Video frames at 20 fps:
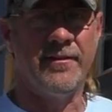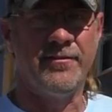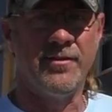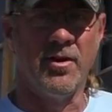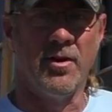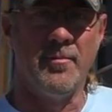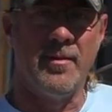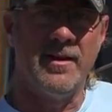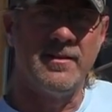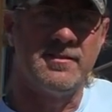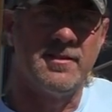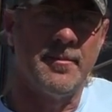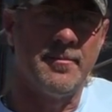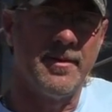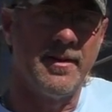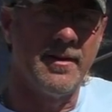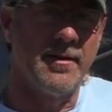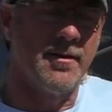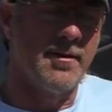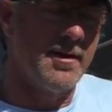if you don't mind
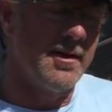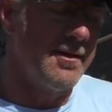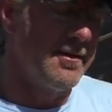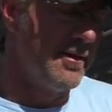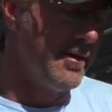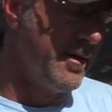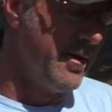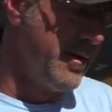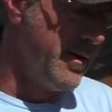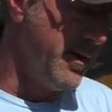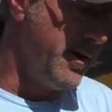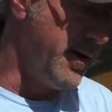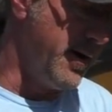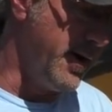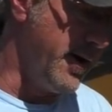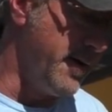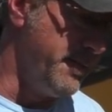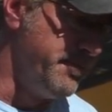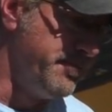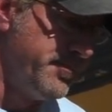chipping in on it. Uh,